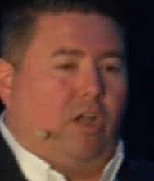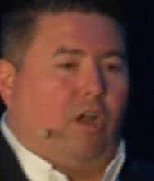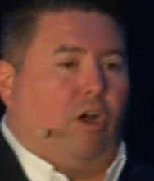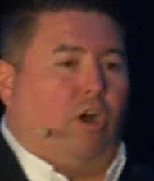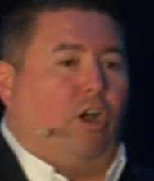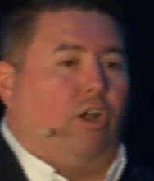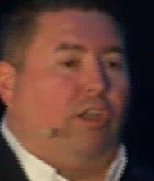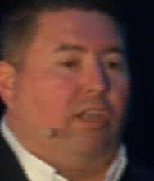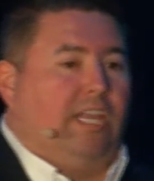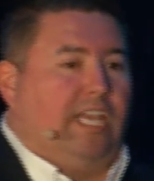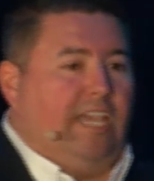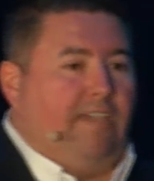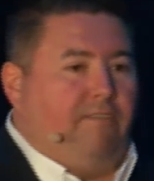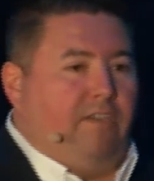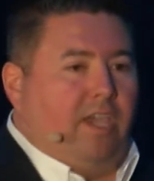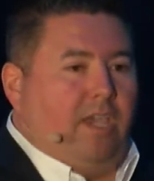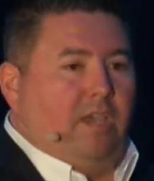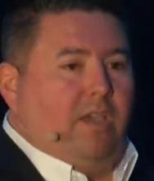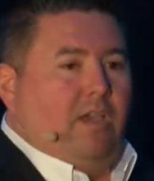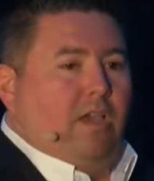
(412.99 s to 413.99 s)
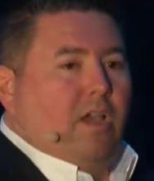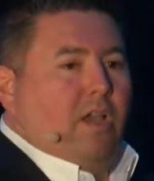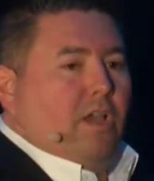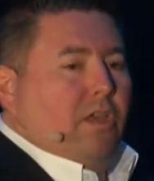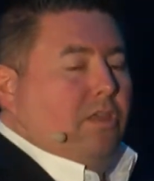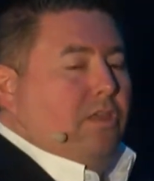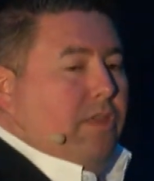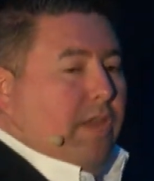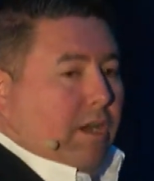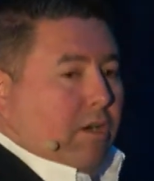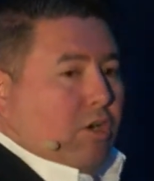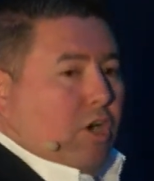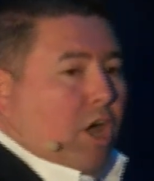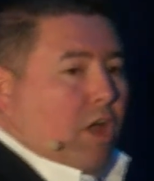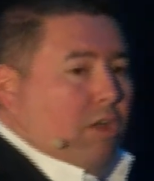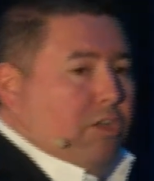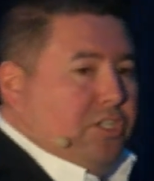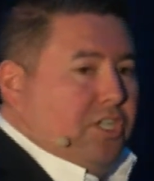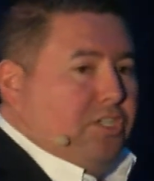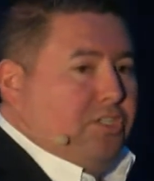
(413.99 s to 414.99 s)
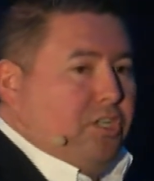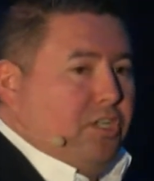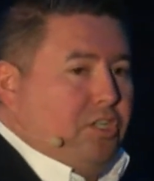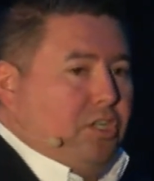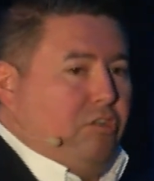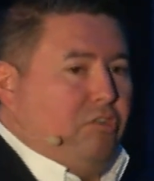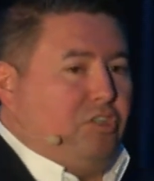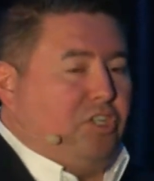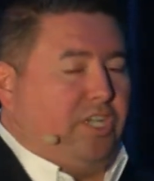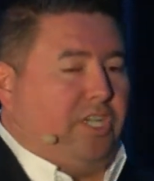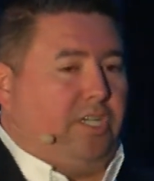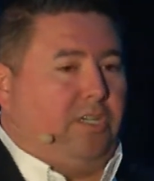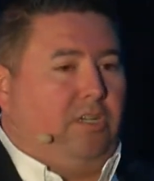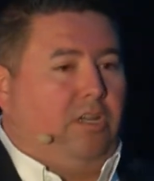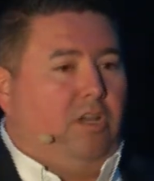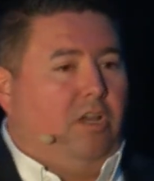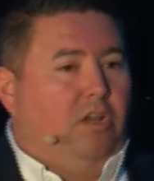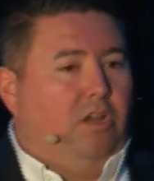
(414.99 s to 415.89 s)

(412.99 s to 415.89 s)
are leaving their college institution